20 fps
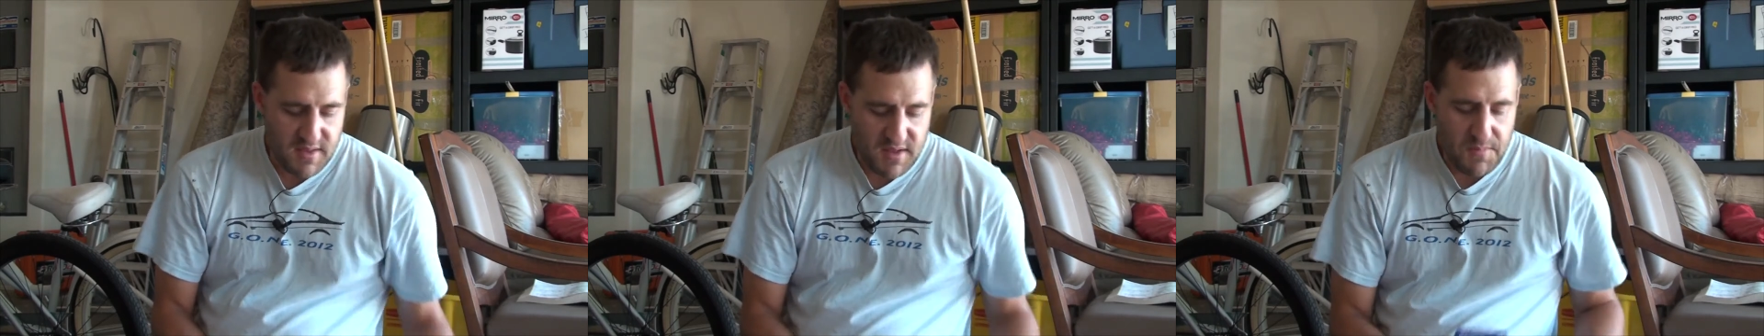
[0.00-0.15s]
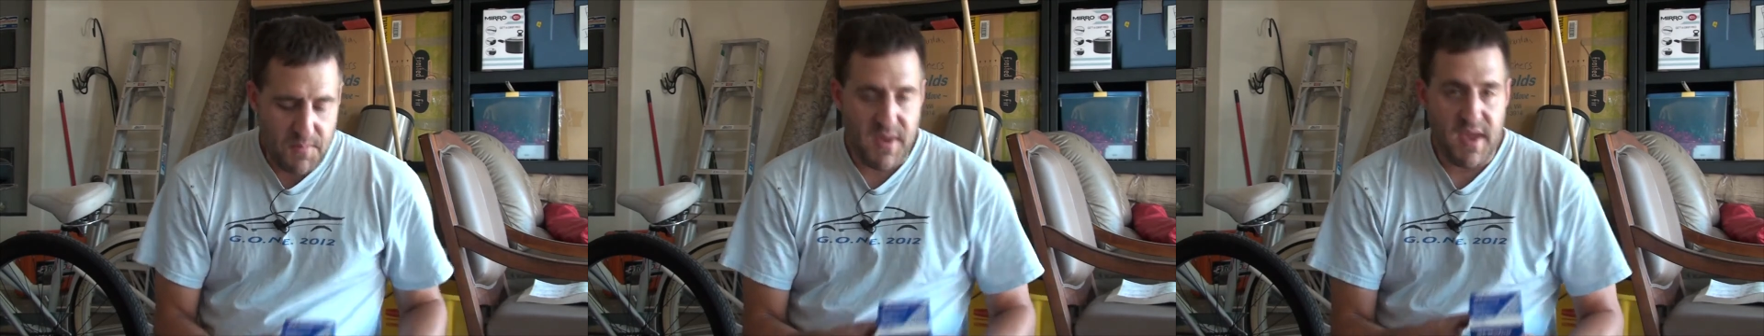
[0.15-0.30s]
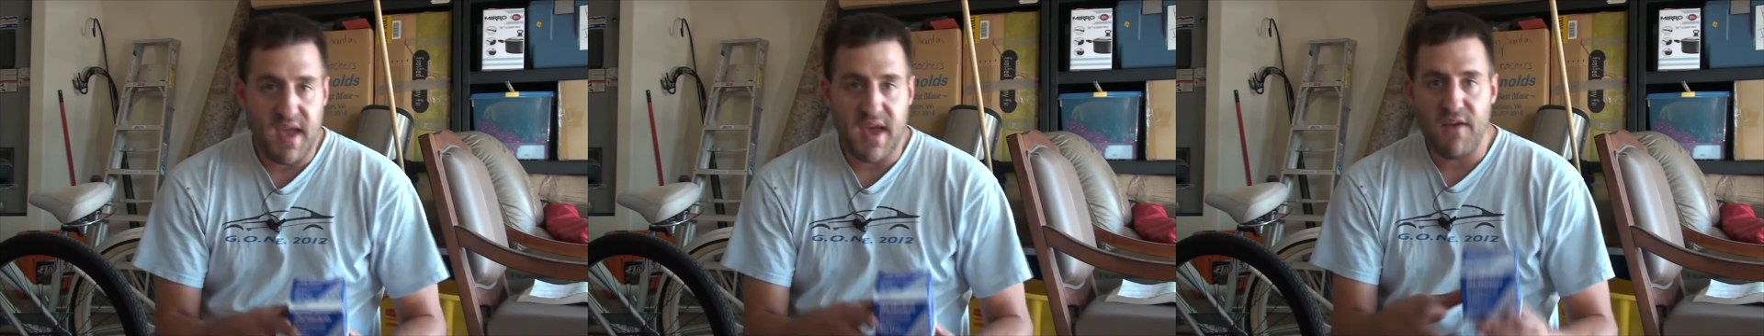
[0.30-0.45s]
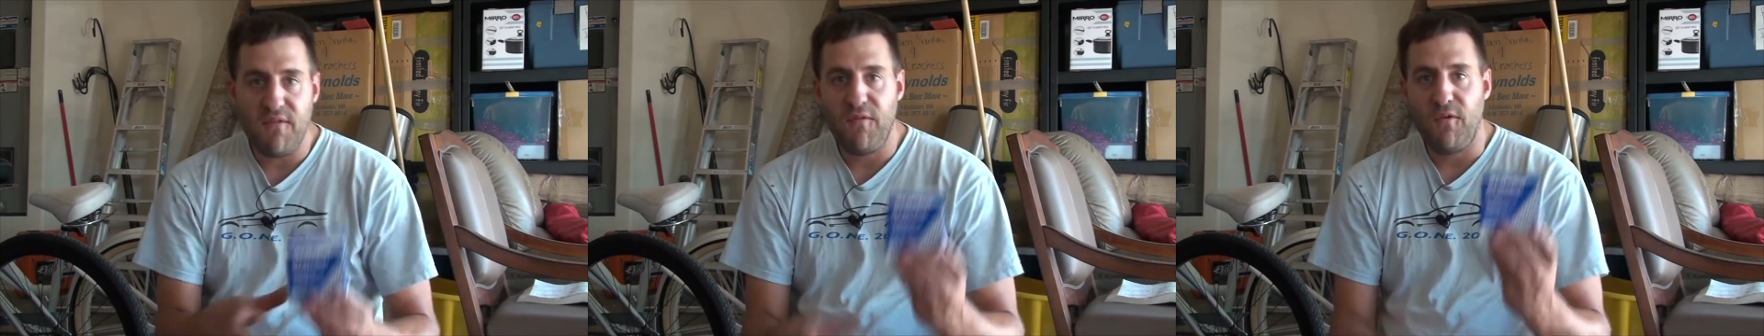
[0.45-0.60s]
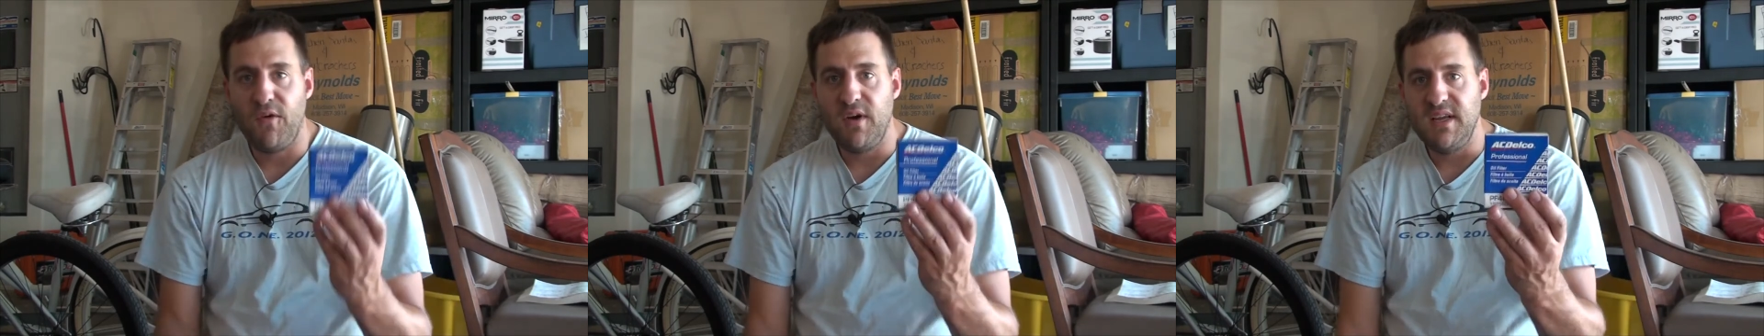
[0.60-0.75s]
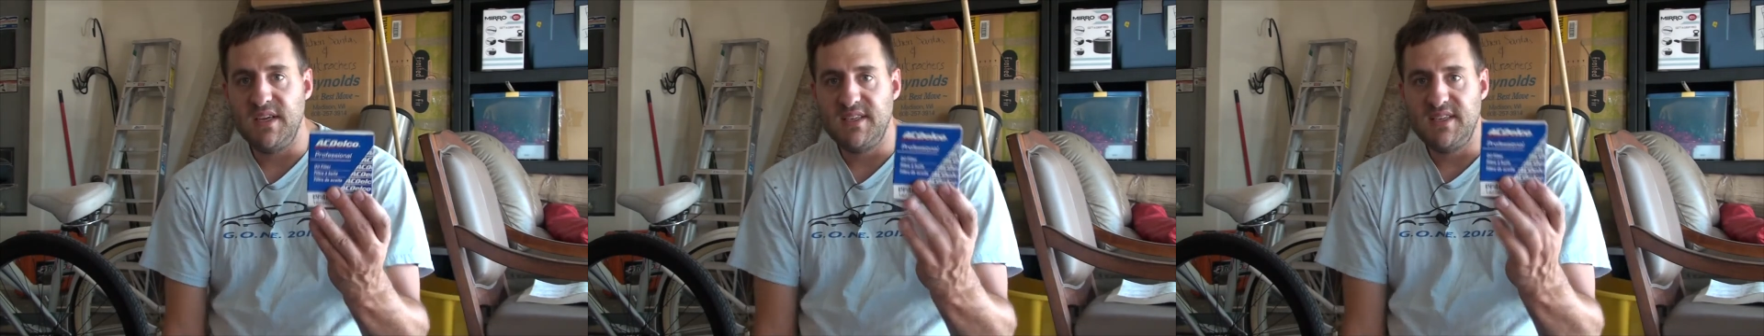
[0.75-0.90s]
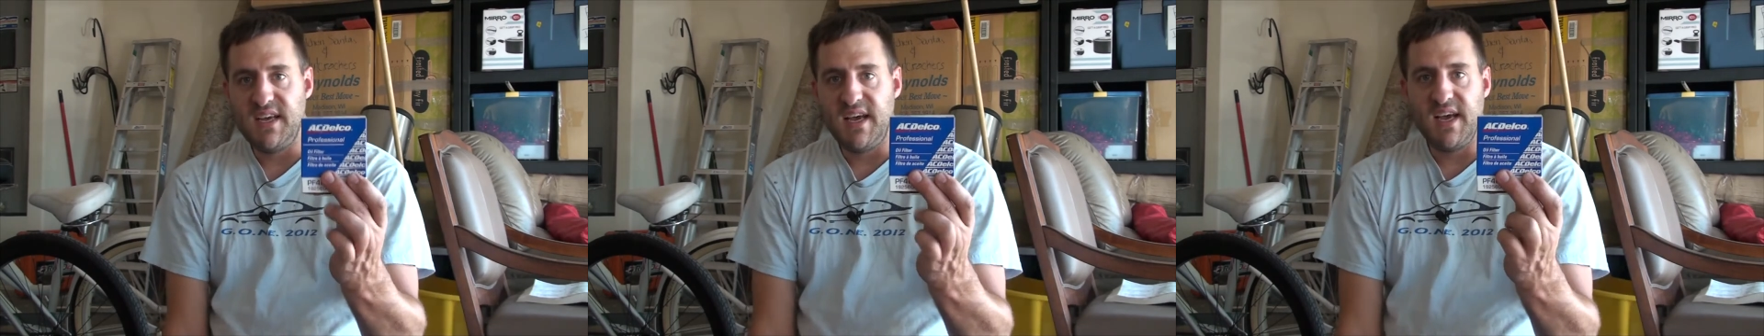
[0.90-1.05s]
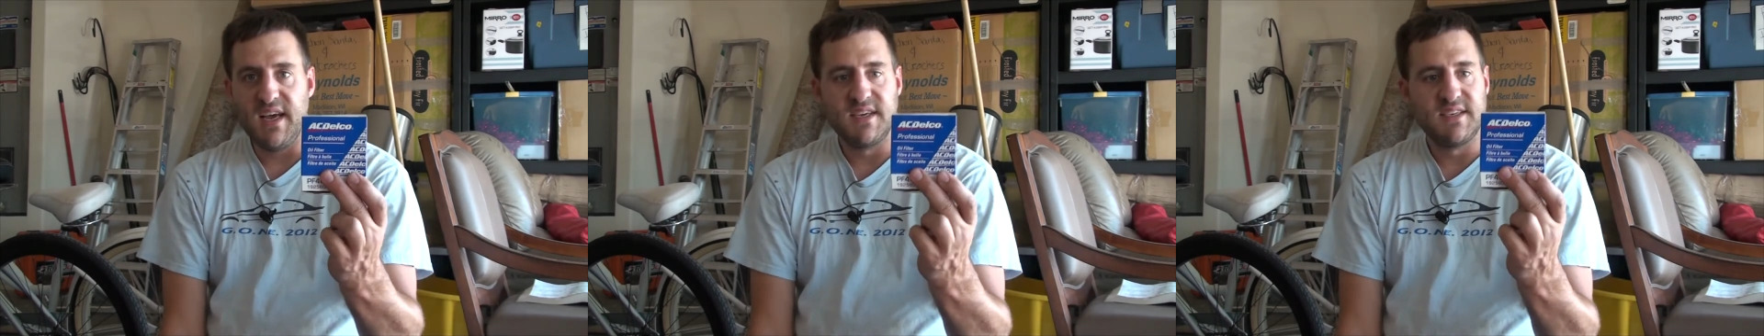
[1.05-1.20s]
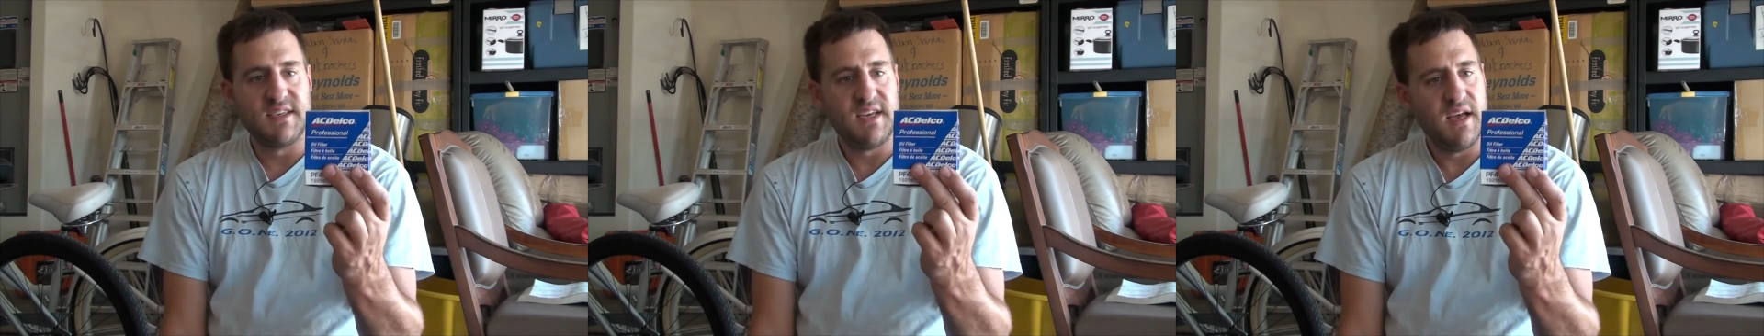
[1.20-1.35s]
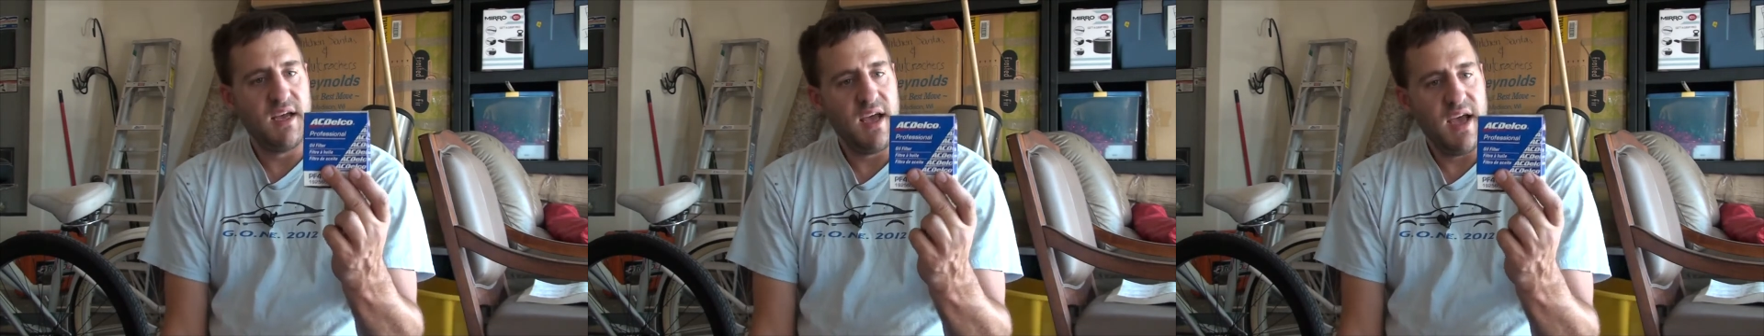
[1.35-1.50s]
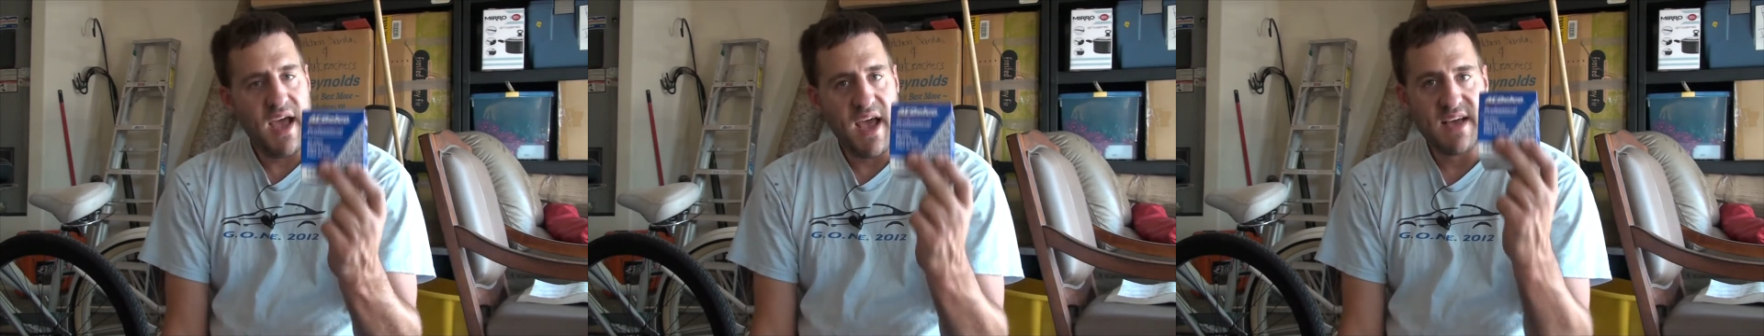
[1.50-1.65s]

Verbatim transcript: The PF46